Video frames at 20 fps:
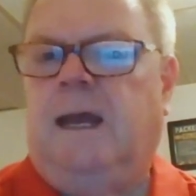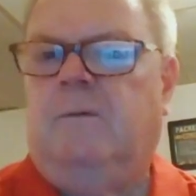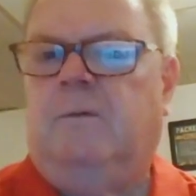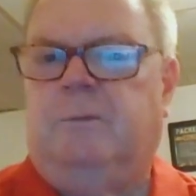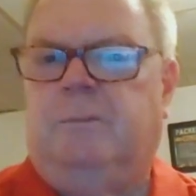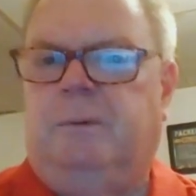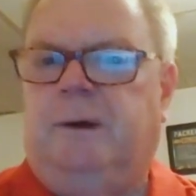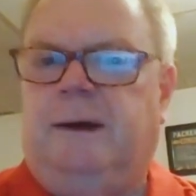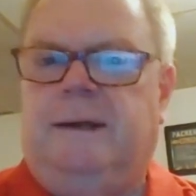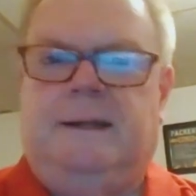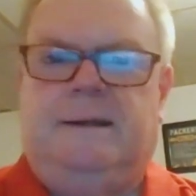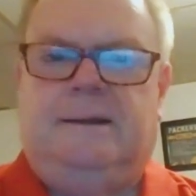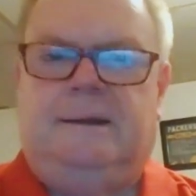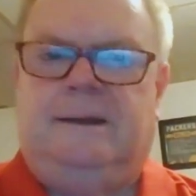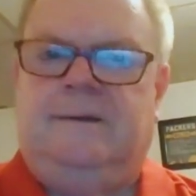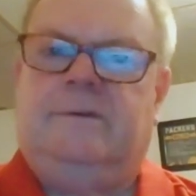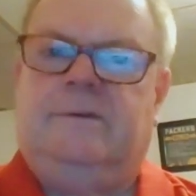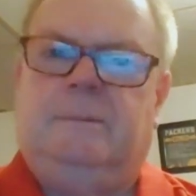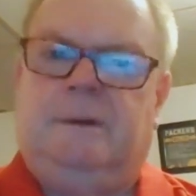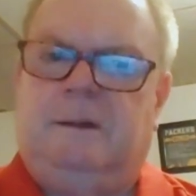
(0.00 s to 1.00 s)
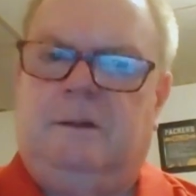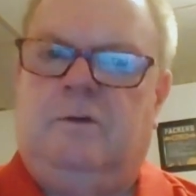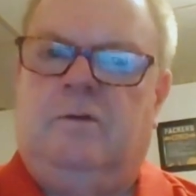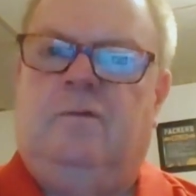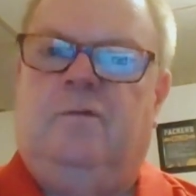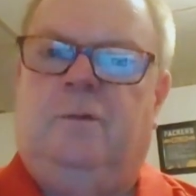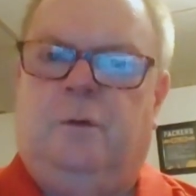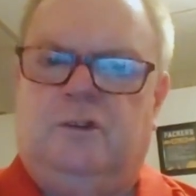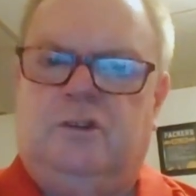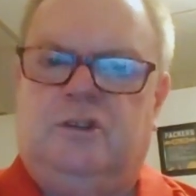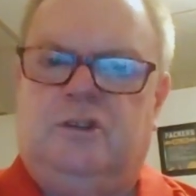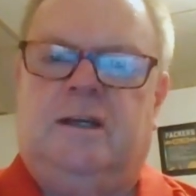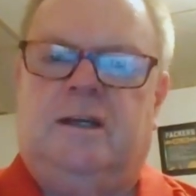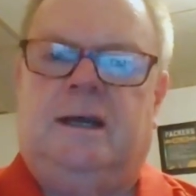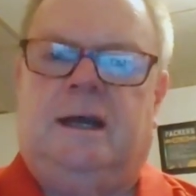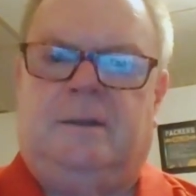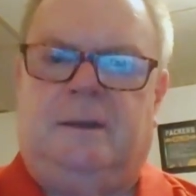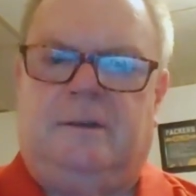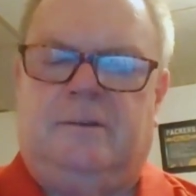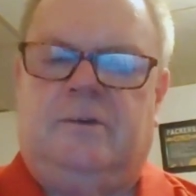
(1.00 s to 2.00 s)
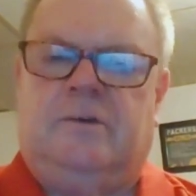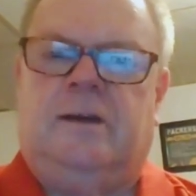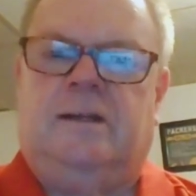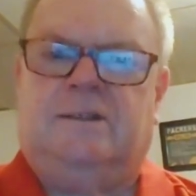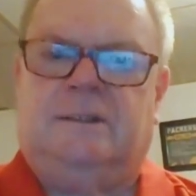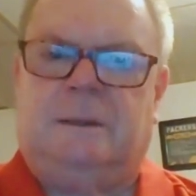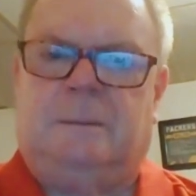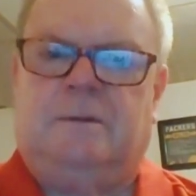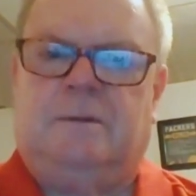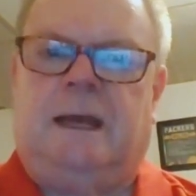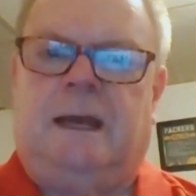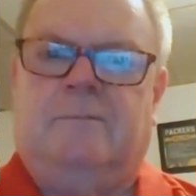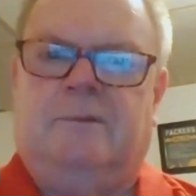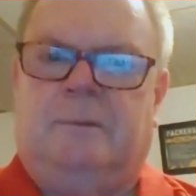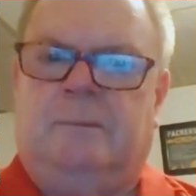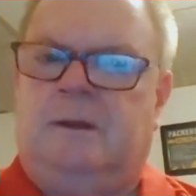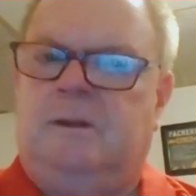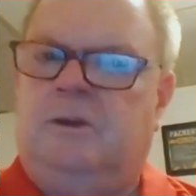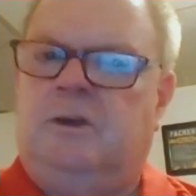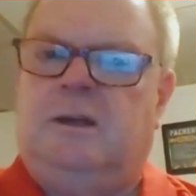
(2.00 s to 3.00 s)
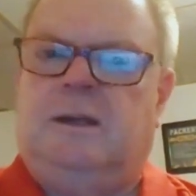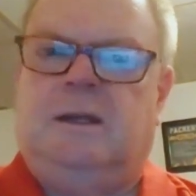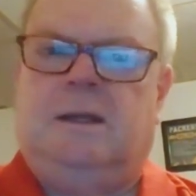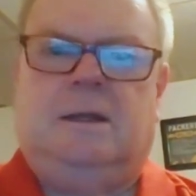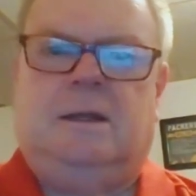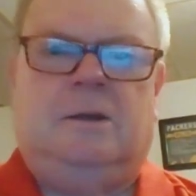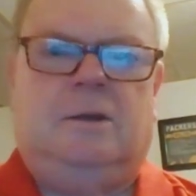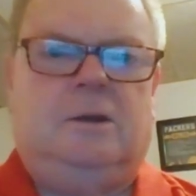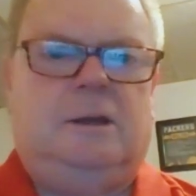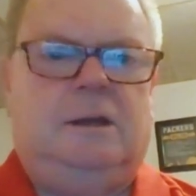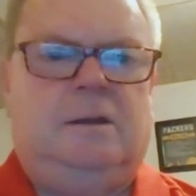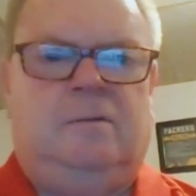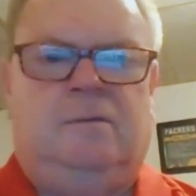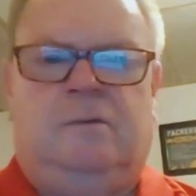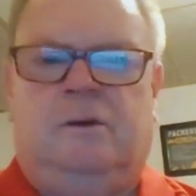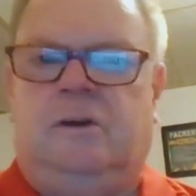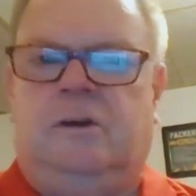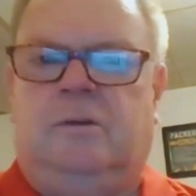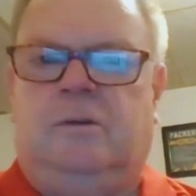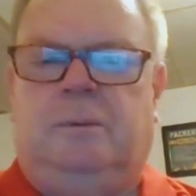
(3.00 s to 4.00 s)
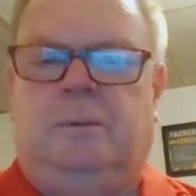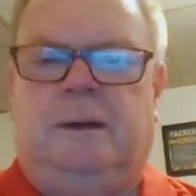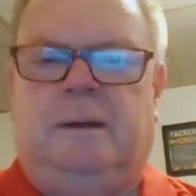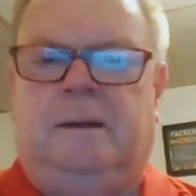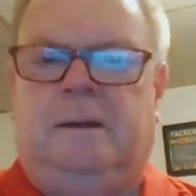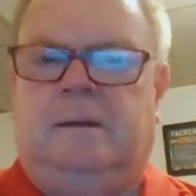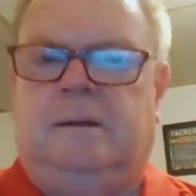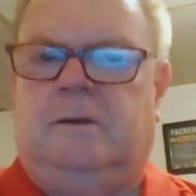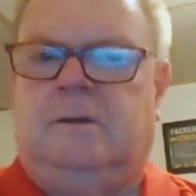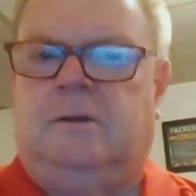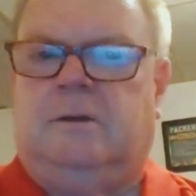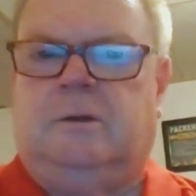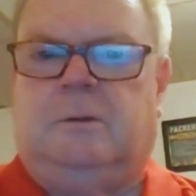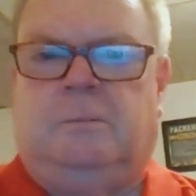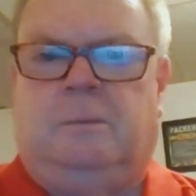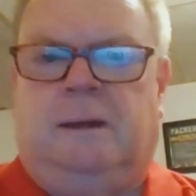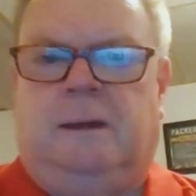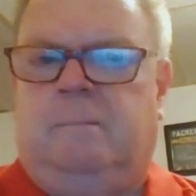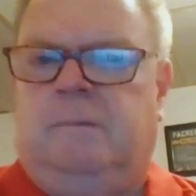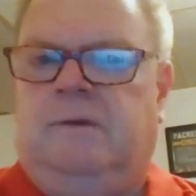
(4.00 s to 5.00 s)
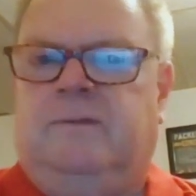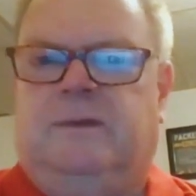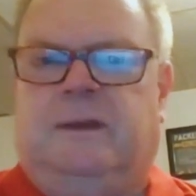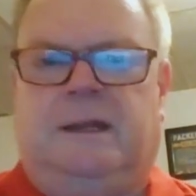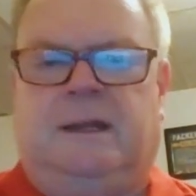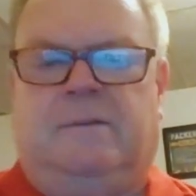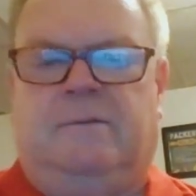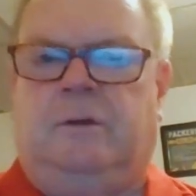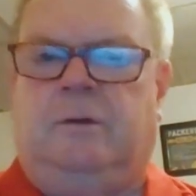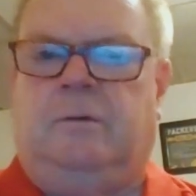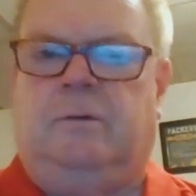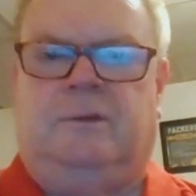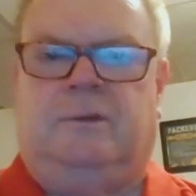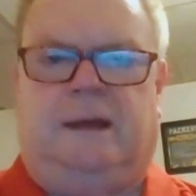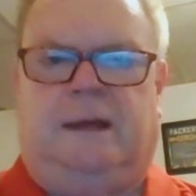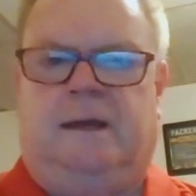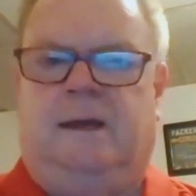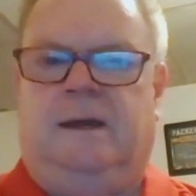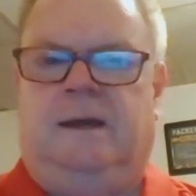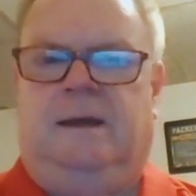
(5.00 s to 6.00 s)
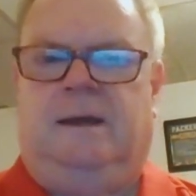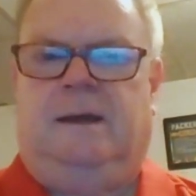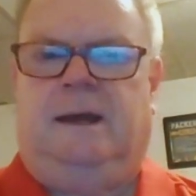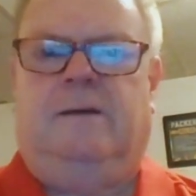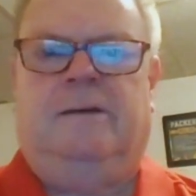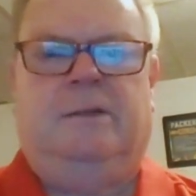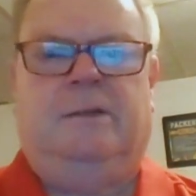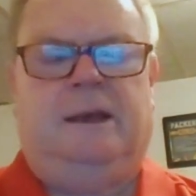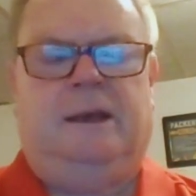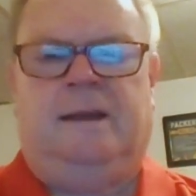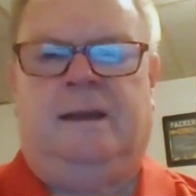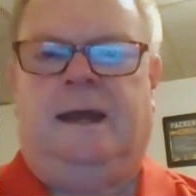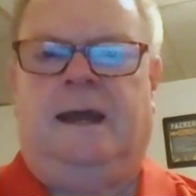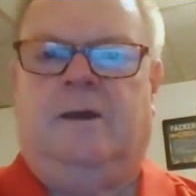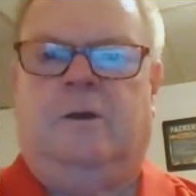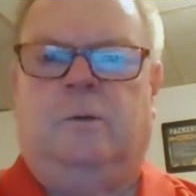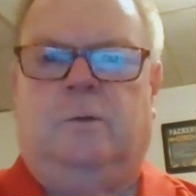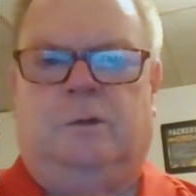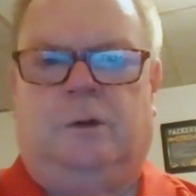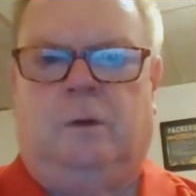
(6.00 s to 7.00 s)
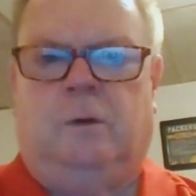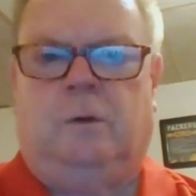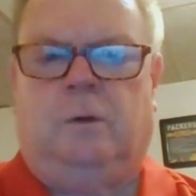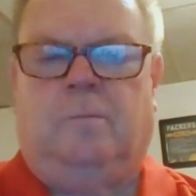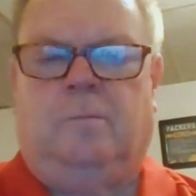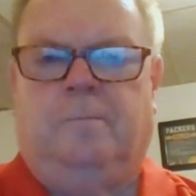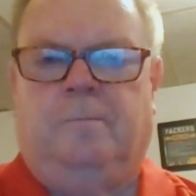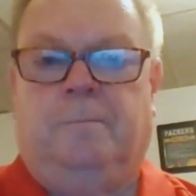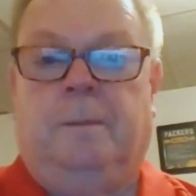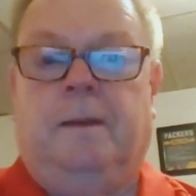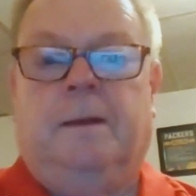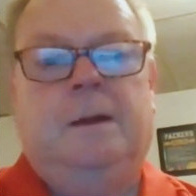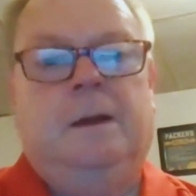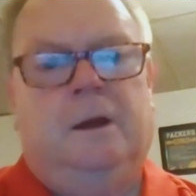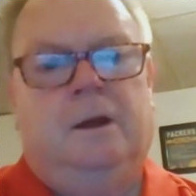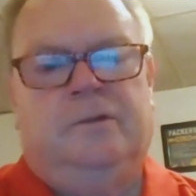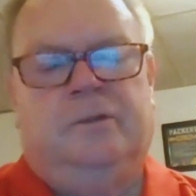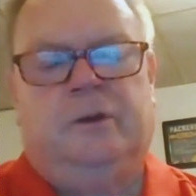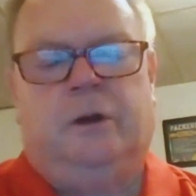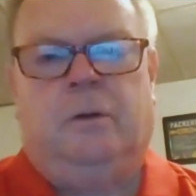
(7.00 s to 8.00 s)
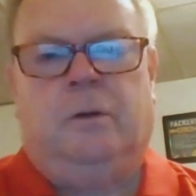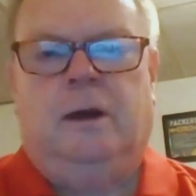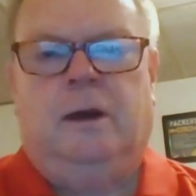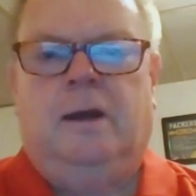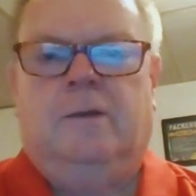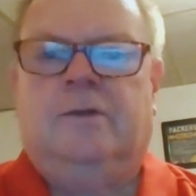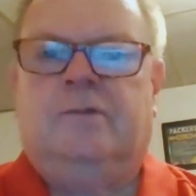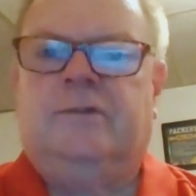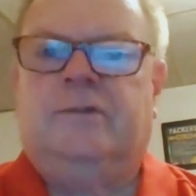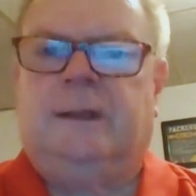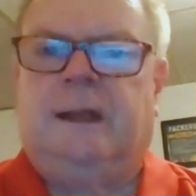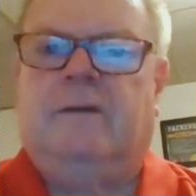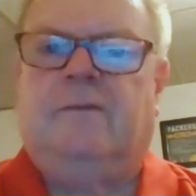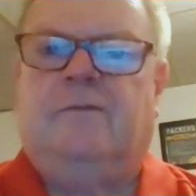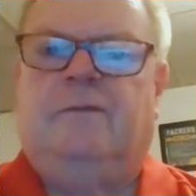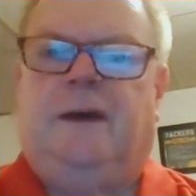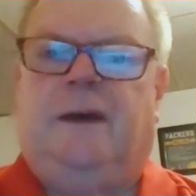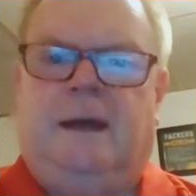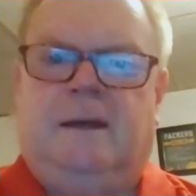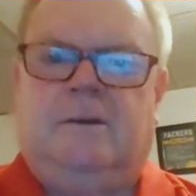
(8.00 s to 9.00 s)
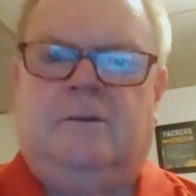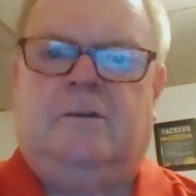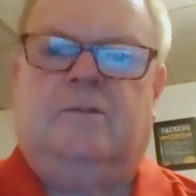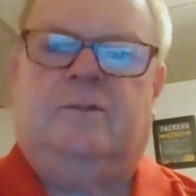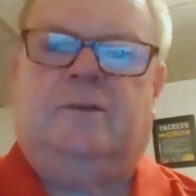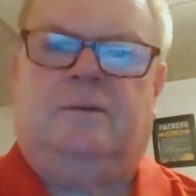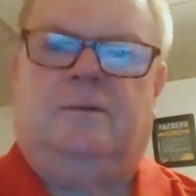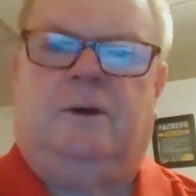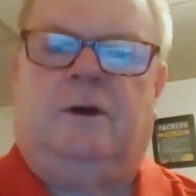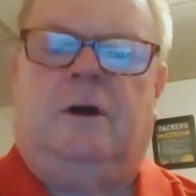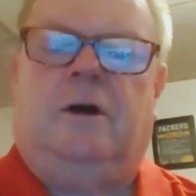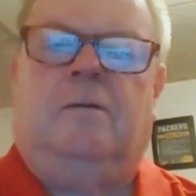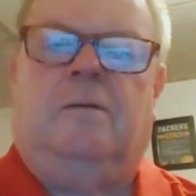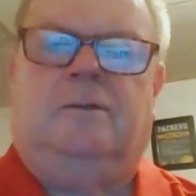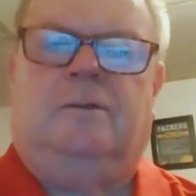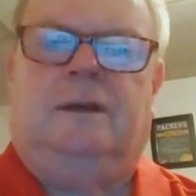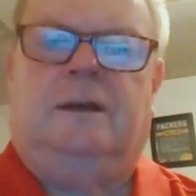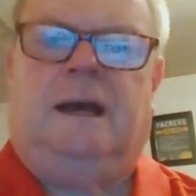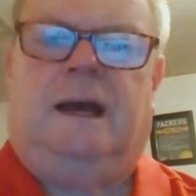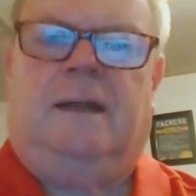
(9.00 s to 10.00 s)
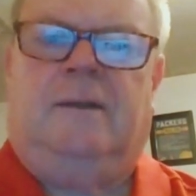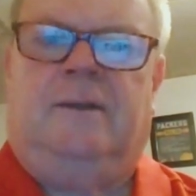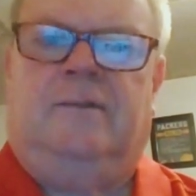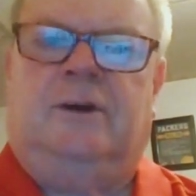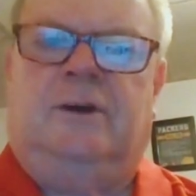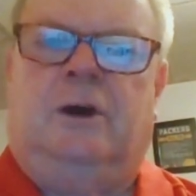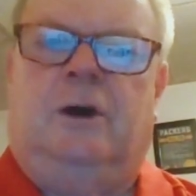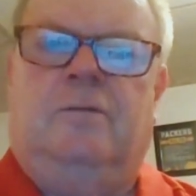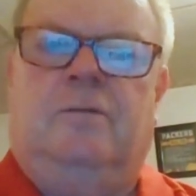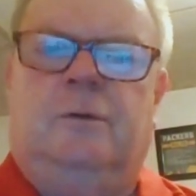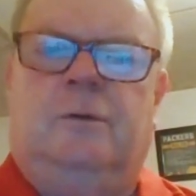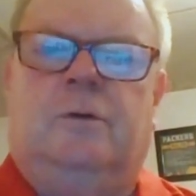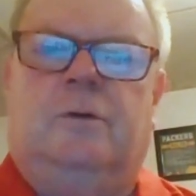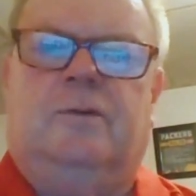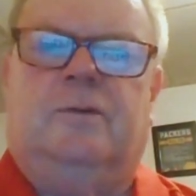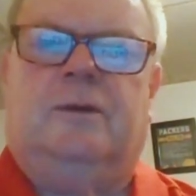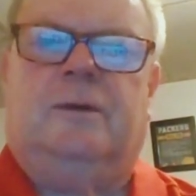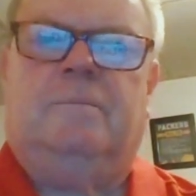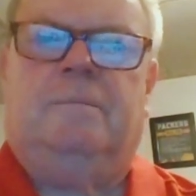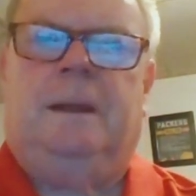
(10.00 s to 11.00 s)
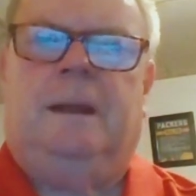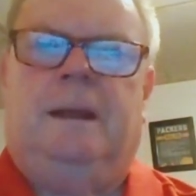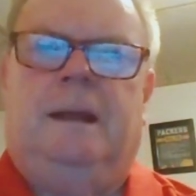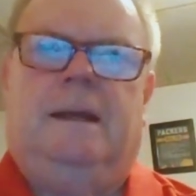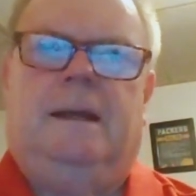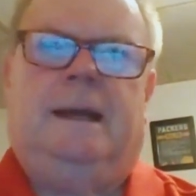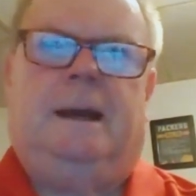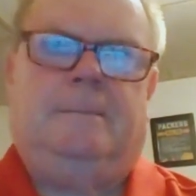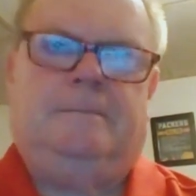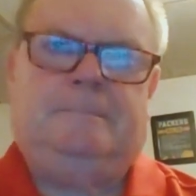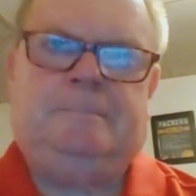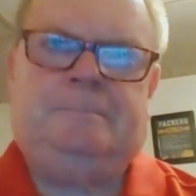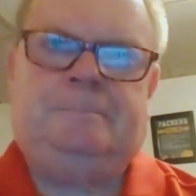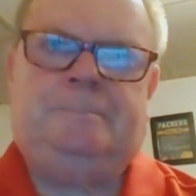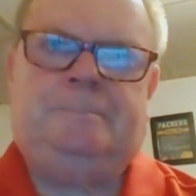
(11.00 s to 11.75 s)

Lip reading: with putting, you have to be a little fortunate on these greens sometimes. I mean, you can hit a very good putt and you might miss it, even though it's like, how did that not go in the hole? So there's a lot of factors involved on this golf course. Now,